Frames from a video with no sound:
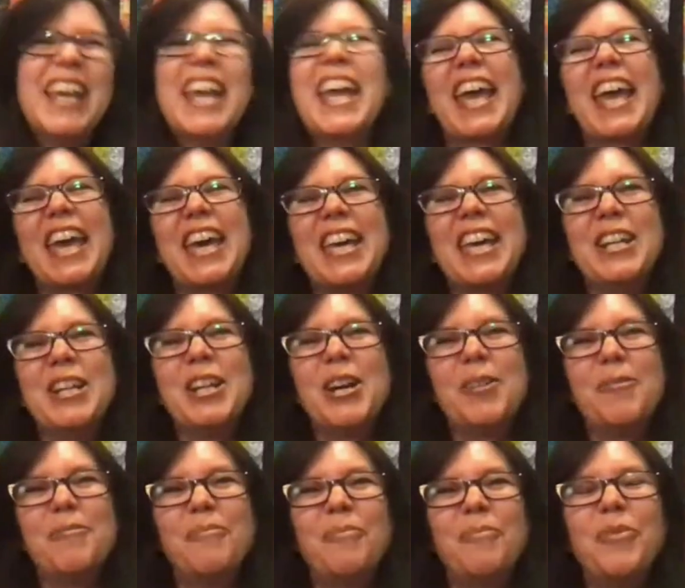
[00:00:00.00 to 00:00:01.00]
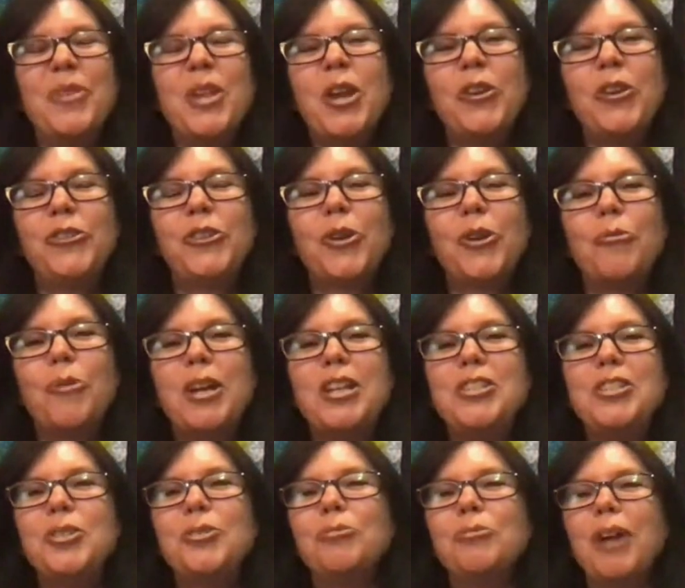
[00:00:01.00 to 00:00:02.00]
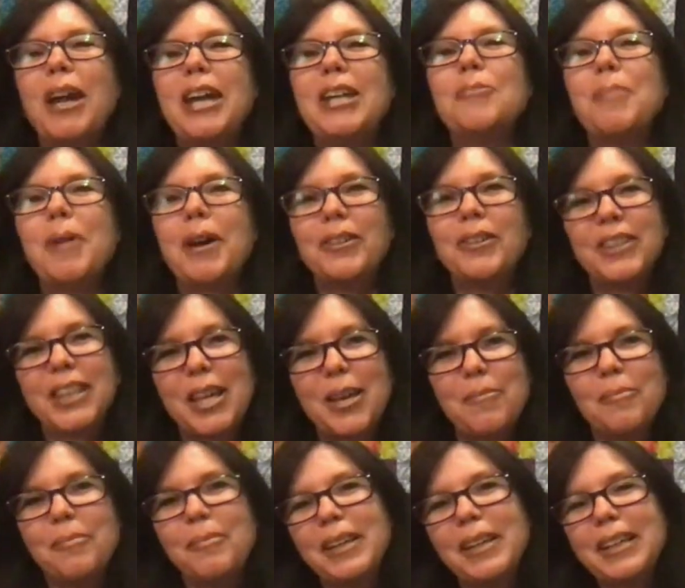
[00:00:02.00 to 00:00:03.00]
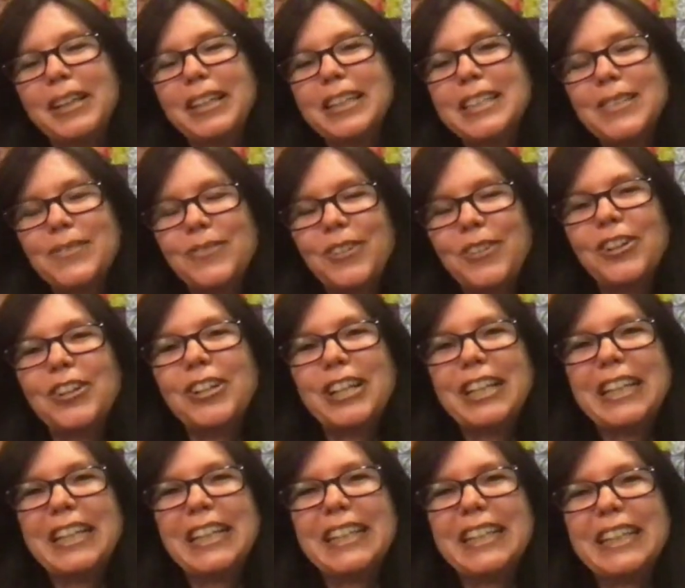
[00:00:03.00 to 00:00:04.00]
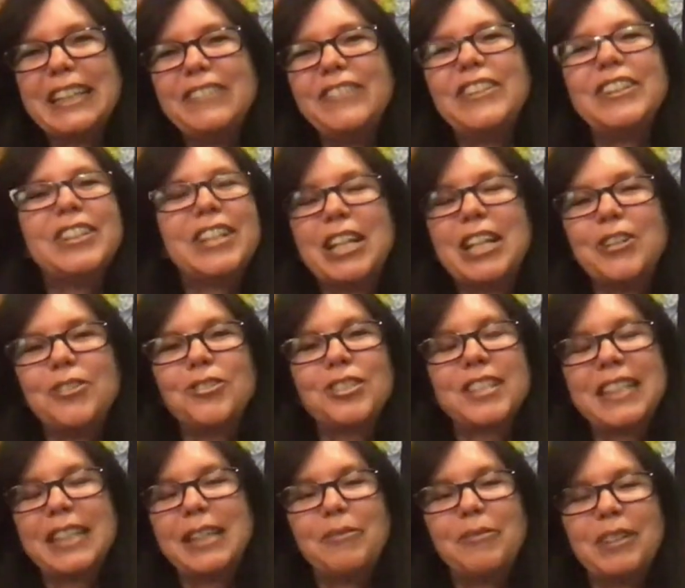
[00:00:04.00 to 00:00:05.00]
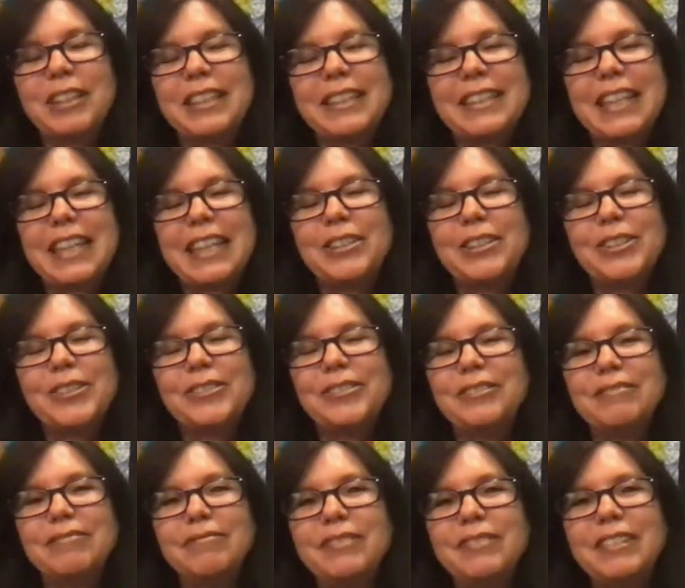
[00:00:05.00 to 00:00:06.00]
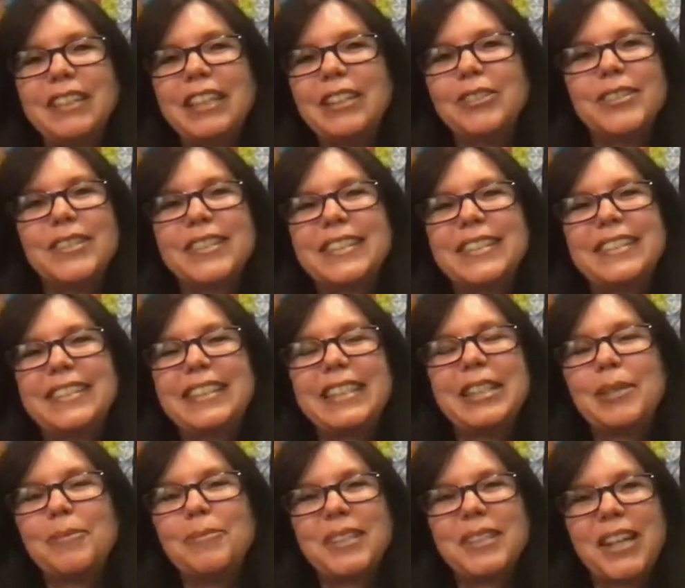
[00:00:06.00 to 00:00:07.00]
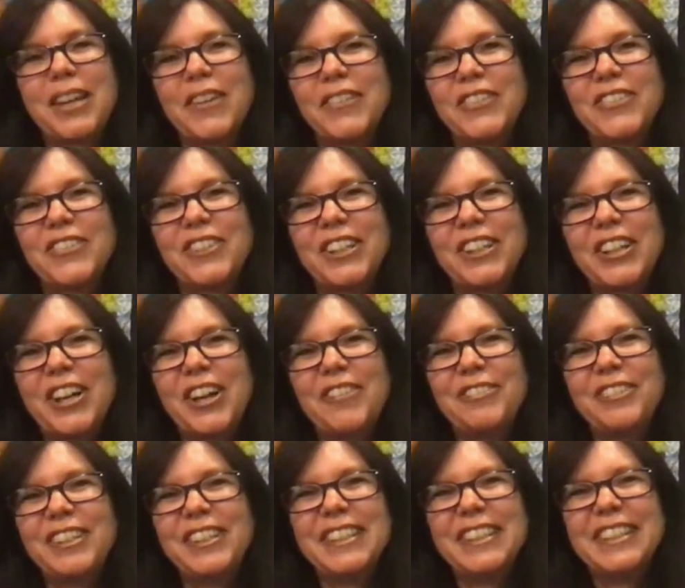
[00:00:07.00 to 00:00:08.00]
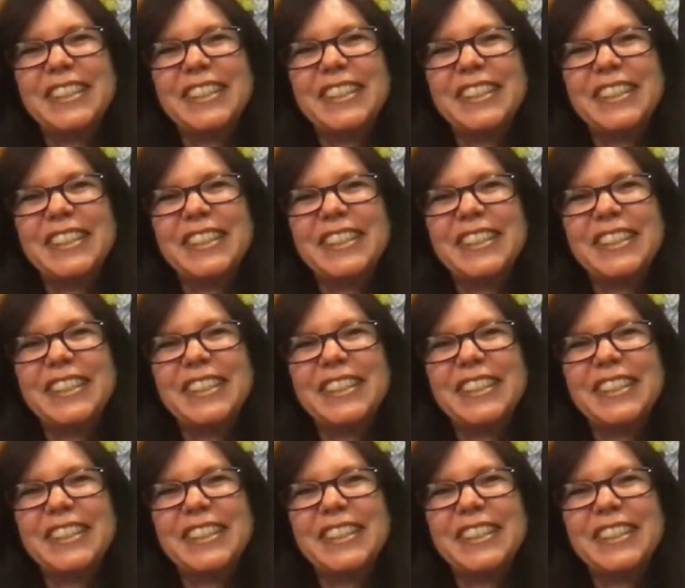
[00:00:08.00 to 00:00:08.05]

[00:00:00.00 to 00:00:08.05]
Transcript: and um, so when you write about them it gets very very interesting because they don't they don't see themselves very often